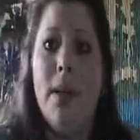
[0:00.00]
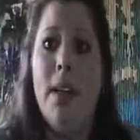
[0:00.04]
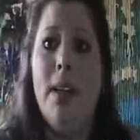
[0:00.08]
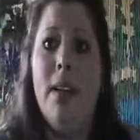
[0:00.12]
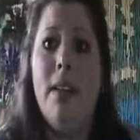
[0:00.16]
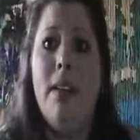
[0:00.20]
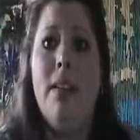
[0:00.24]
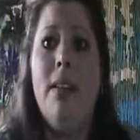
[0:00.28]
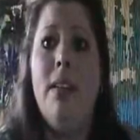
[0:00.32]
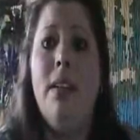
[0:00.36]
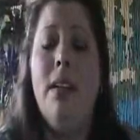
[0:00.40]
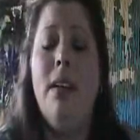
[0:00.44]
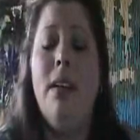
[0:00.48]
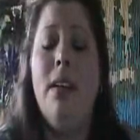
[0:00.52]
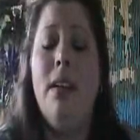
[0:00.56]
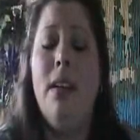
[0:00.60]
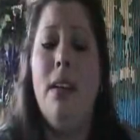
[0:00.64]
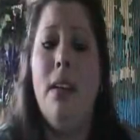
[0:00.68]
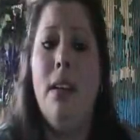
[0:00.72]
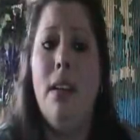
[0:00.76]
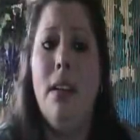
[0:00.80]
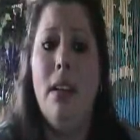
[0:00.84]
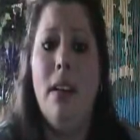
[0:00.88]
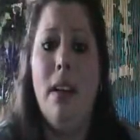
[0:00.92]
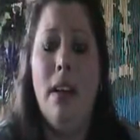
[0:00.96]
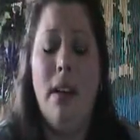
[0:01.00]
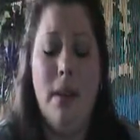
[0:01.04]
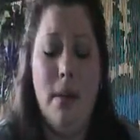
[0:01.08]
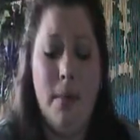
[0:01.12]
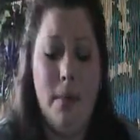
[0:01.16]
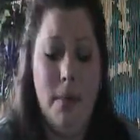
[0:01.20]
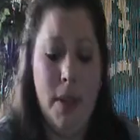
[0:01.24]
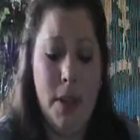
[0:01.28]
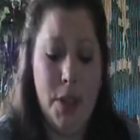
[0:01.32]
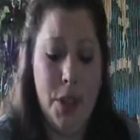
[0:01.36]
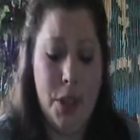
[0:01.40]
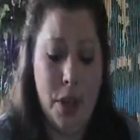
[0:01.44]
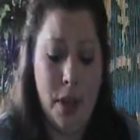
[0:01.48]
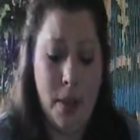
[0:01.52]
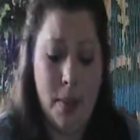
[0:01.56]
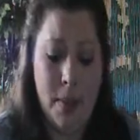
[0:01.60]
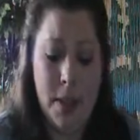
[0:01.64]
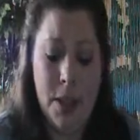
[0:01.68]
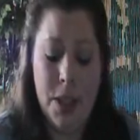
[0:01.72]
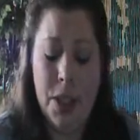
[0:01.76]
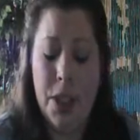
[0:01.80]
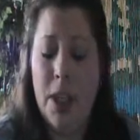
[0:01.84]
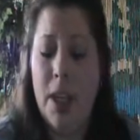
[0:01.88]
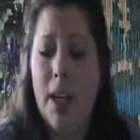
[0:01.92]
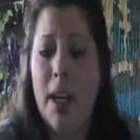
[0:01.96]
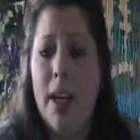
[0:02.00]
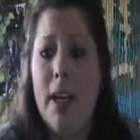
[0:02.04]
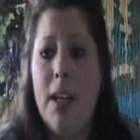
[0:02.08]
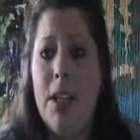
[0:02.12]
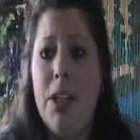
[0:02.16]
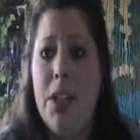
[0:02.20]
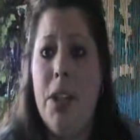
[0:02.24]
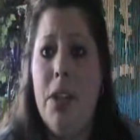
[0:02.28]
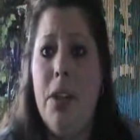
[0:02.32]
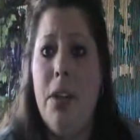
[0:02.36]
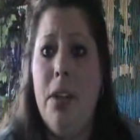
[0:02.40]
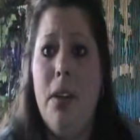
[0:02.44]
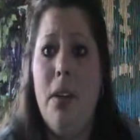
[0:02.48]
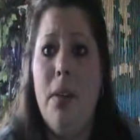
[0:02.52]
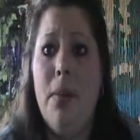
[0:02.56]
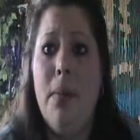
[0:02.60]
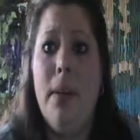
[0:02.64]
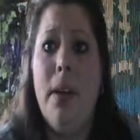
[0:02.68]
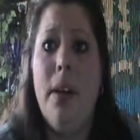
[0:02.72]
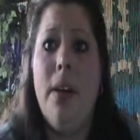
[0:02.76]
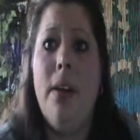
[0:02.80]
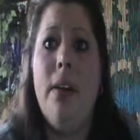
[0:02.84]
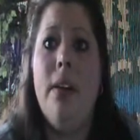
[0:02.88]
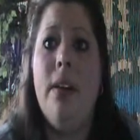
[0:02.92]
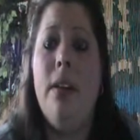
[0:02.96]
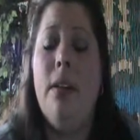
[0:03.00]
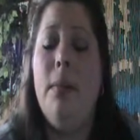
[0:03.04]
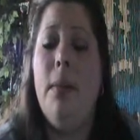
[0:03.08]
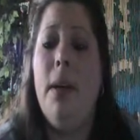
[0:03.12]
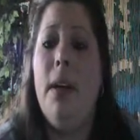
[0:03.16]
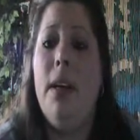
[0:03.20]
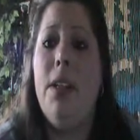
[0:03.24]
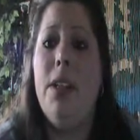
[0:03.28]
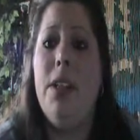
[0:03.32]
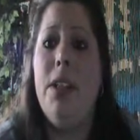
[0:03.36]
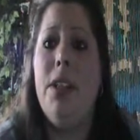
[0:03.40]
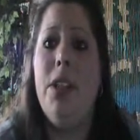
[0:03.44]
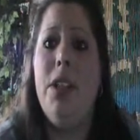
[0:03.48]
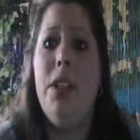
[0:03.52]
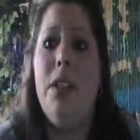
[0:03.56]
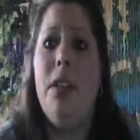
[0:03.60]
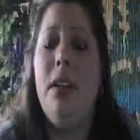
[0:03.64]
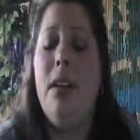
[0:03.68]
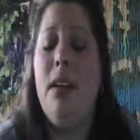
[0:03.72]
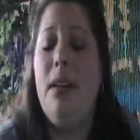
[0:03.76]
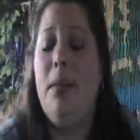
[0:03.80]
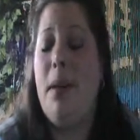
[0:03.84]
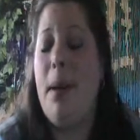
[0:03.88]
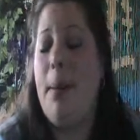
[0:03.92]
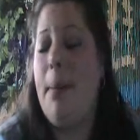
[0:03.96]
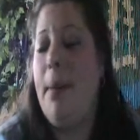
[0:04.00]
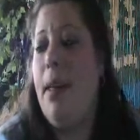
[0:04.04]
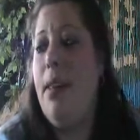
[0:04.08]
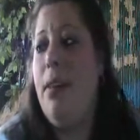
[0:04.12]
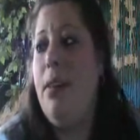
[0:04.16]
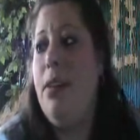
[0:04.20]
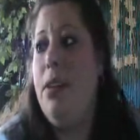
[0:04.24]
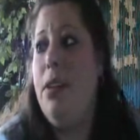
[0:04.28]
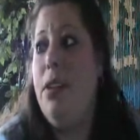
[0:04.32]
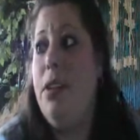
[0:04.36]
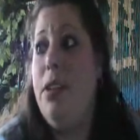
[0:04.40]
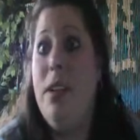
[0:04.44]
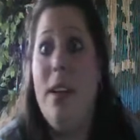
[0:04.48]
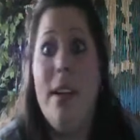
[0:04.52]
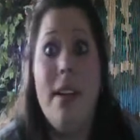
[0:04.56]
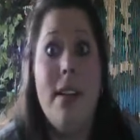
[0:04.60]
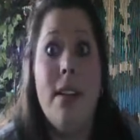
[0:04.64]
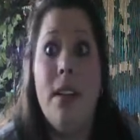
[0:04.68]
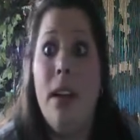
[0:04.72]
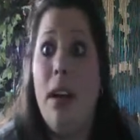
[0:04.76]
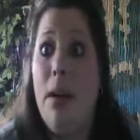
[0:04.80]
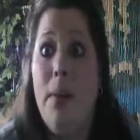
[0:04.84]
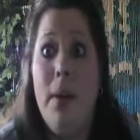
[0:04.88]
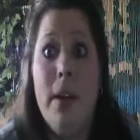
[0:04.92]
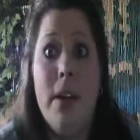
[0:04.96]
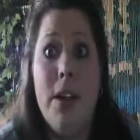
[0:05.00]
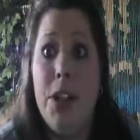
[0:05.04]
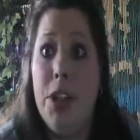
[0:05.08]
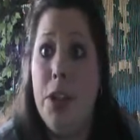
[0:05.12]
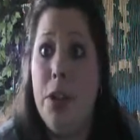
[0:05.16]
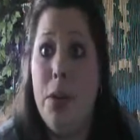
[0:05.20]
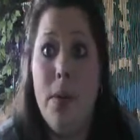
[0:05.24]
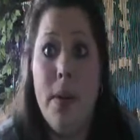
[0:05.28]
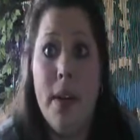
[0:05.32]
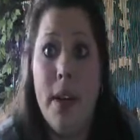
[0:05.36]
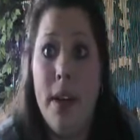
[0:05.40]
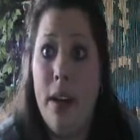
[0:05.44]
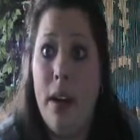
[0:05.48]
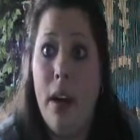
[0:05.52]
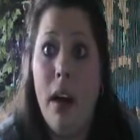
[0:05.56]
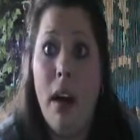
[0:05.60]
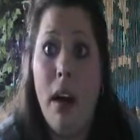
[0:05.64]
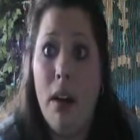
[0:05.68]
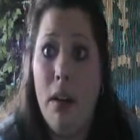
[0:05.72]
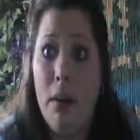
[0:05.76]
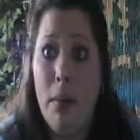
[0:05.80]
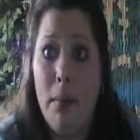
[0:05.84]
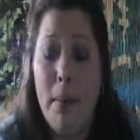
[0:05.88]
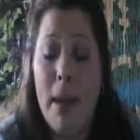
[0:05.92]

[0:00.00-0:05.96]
because the job that she had, she couldn't wear it as much. And my mother does not wear jewelry at all.